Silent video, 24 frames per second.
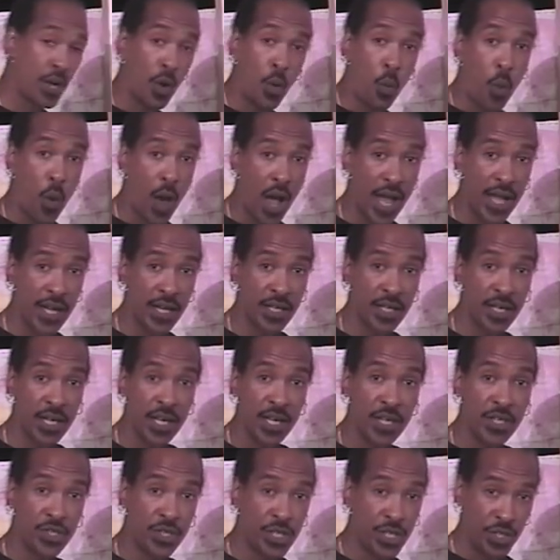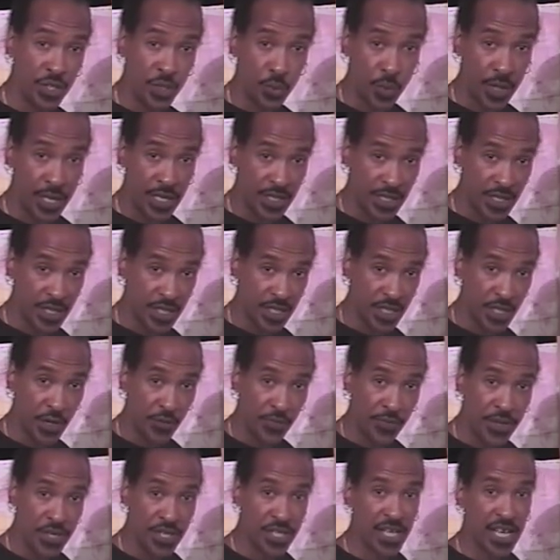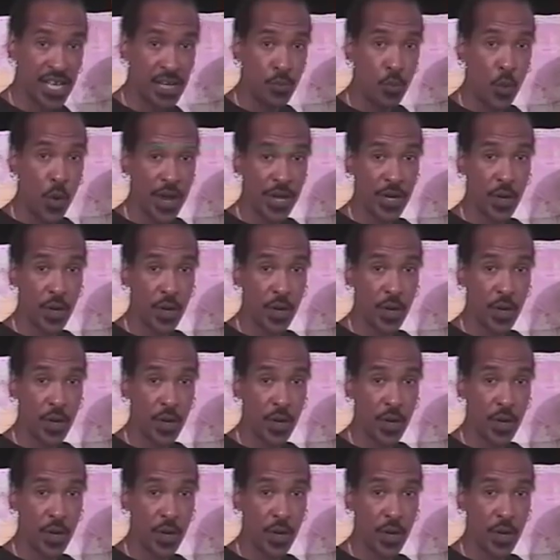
choir situates itself the same way